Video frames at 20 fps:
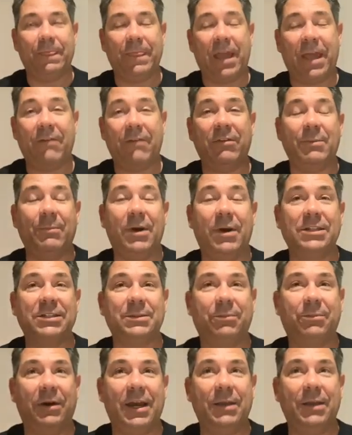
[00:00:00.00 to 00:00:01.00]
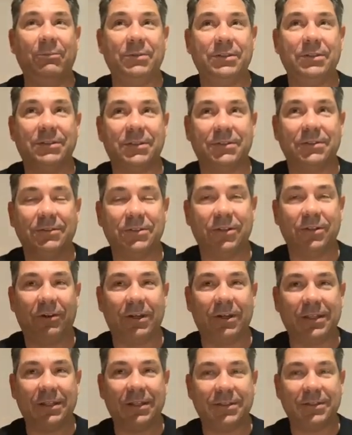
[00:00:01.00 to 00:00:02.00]
Having Master Plan was sort of
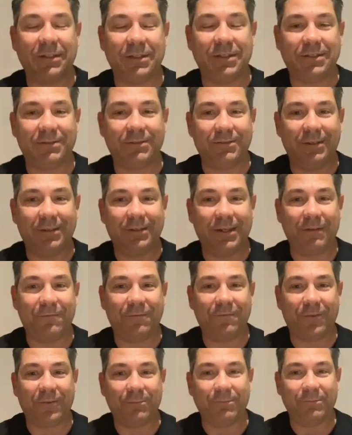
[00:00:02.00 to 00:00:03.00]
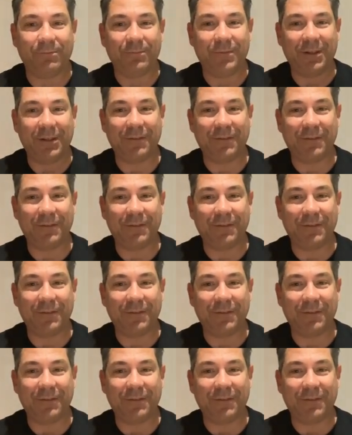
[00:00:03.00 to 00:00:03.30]
like this gift from